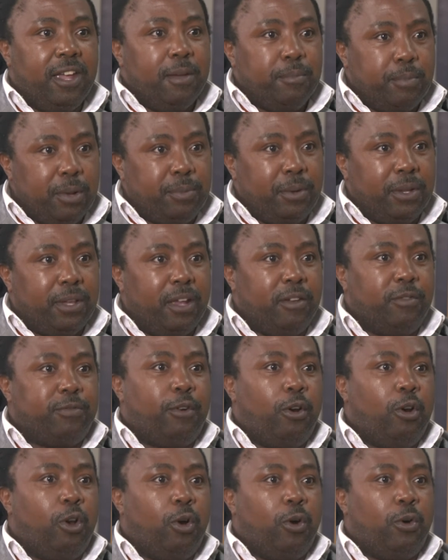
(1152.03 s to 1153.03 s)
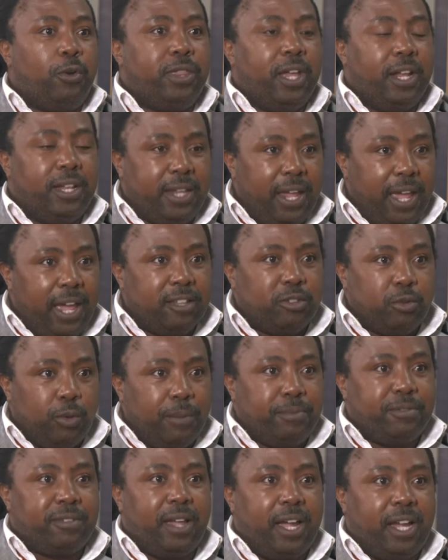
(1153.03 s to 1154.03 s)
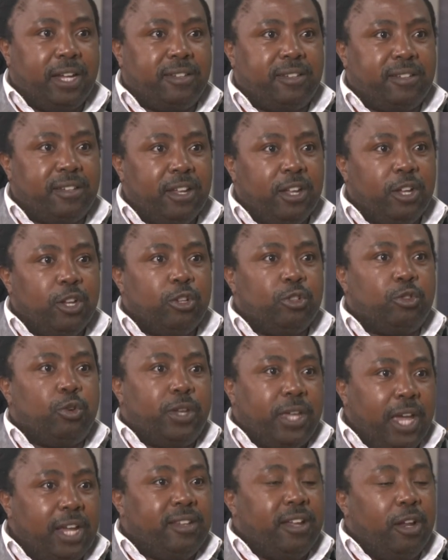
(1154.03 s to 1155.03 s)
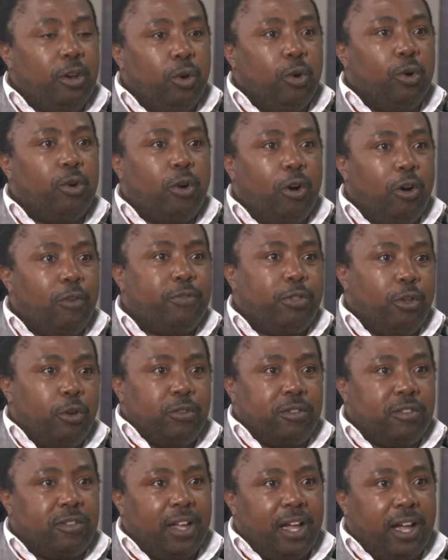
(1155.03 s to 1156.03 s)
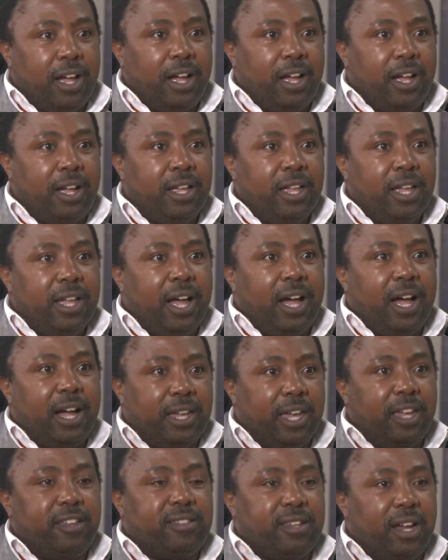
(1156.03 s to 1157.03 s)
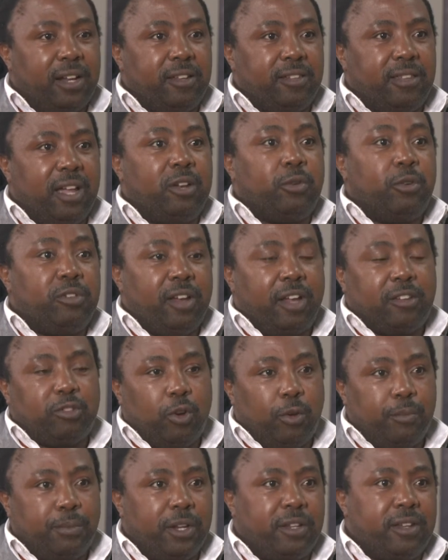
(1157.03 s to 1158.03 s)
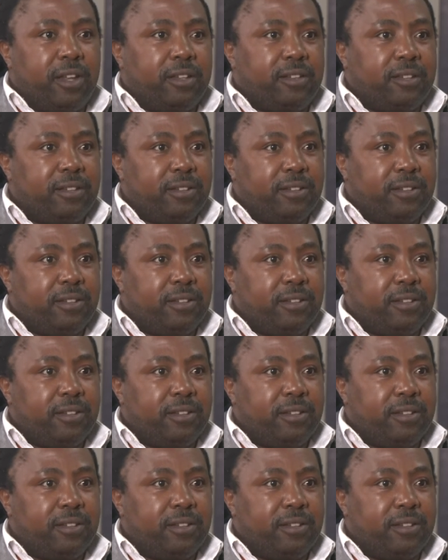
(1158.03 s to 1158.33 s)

people can follow the DAG's website to get a look of those case studies that we just completed.